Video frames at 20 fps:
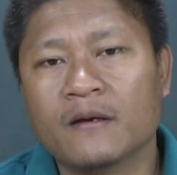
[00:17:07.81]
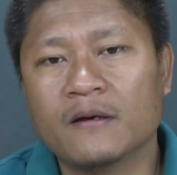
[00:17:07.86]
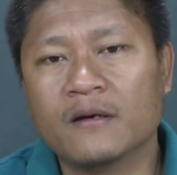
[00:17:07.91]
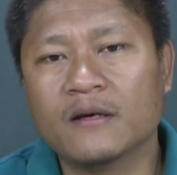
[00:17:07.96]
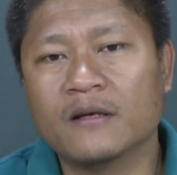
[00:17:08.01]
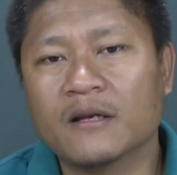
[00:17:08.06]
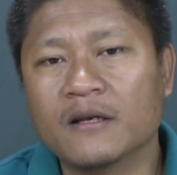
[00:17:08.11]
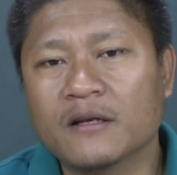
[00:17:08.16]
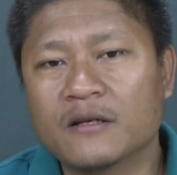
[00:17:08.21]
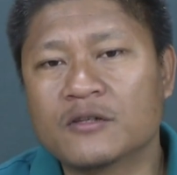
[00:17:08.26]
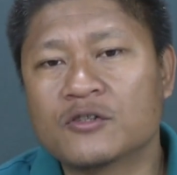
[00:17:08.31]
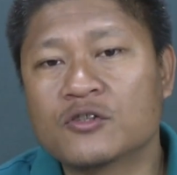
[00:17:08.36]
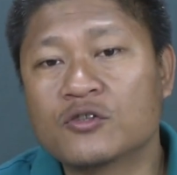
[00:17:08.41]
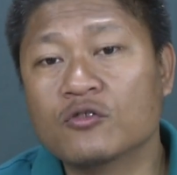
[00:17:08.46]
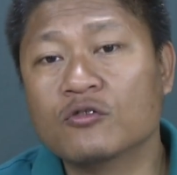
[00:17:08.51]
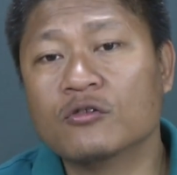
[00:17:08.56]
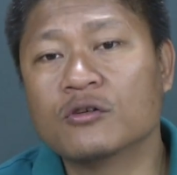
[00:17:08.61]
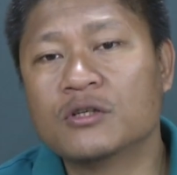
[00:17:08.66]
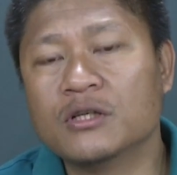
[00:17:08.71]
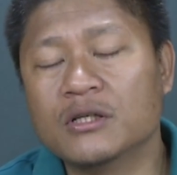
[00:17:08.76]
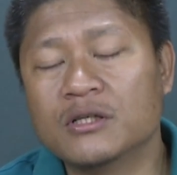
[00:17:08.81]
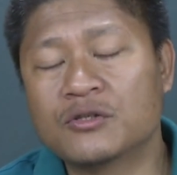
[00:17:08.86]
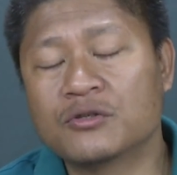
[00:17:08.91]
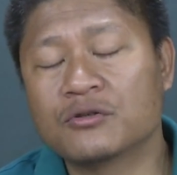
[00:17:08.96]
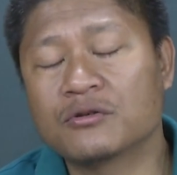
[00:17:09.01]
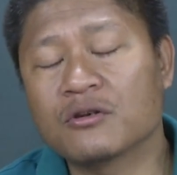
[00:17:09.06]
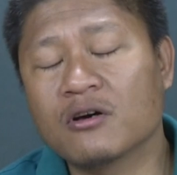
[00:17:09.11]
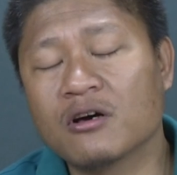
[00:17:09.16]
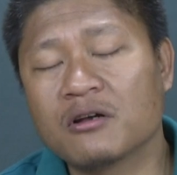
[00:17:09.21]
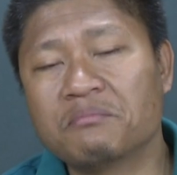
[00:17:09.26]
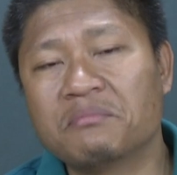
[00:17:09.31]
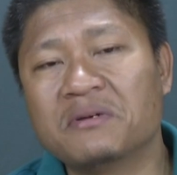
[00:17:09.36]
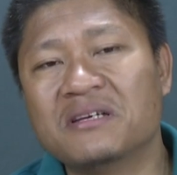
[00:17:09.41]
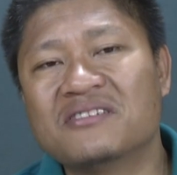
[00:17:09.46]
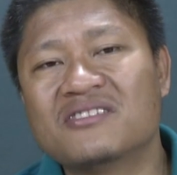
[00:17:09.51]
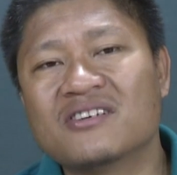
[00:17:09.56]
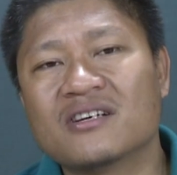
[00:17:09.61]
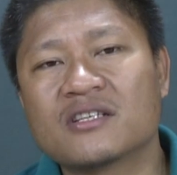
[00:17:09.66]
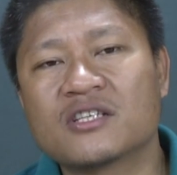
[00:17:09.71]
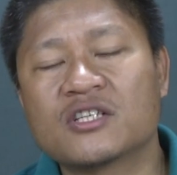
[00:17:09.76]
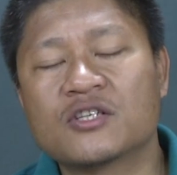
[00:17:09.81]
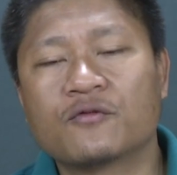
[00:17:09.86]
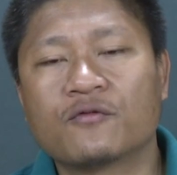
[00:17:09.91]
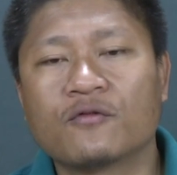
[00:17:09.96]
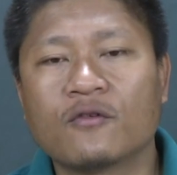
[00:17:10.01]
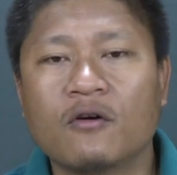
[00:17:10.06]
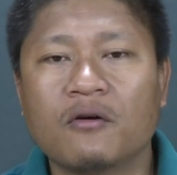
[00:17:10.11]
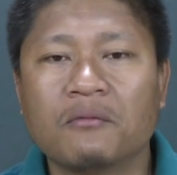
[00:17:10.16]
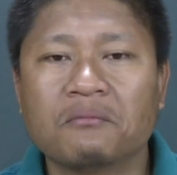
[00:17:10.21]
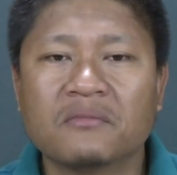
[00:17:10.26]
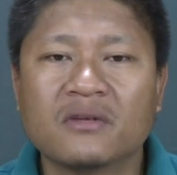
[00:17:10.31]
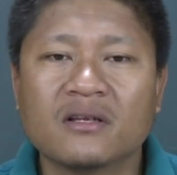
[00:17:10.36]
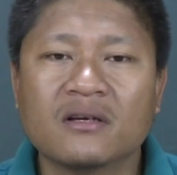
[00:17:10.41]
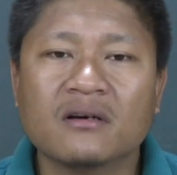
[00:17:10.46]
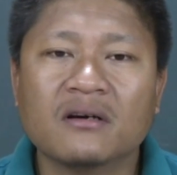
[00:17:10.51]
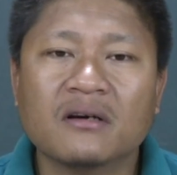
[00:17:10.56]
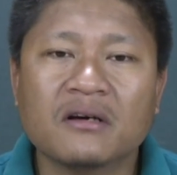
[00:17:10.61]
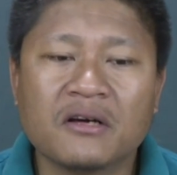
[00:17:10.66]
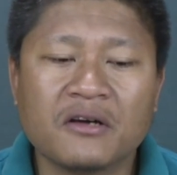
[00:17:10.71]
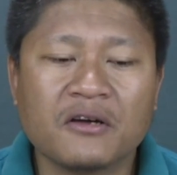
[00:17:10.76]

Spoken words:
It should not be judged from the